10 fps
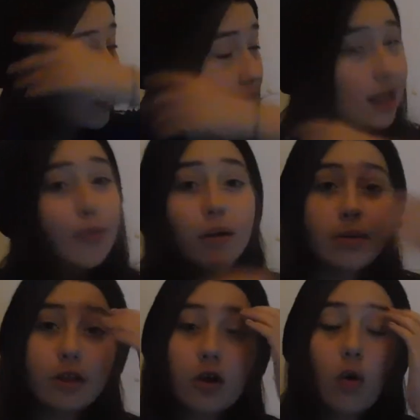I probably
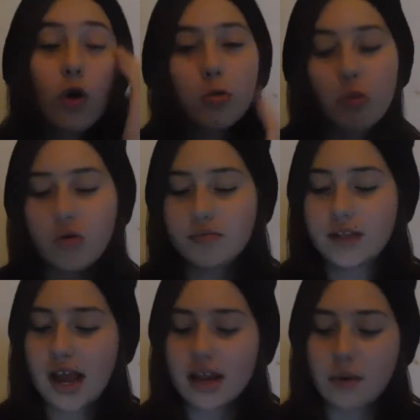look horrible.
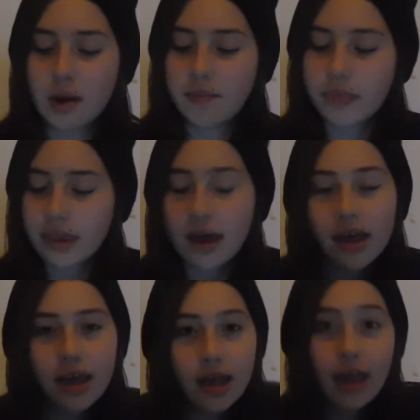Anyway,
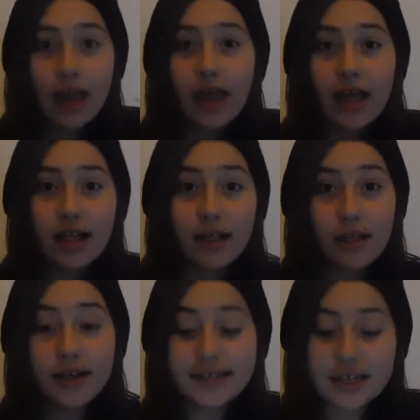
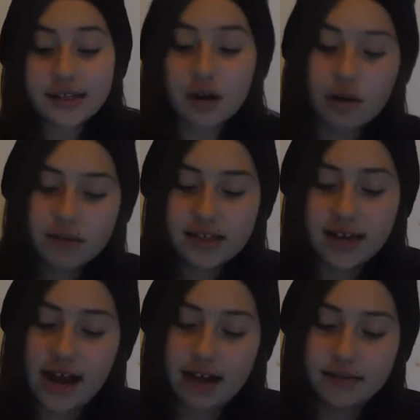let's get started with the
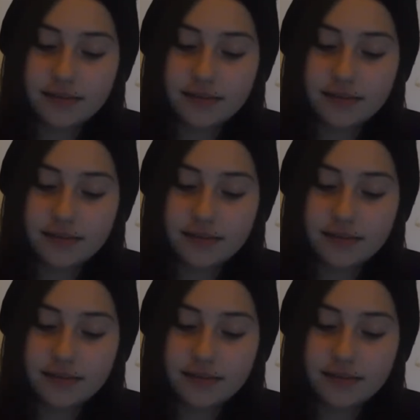tag.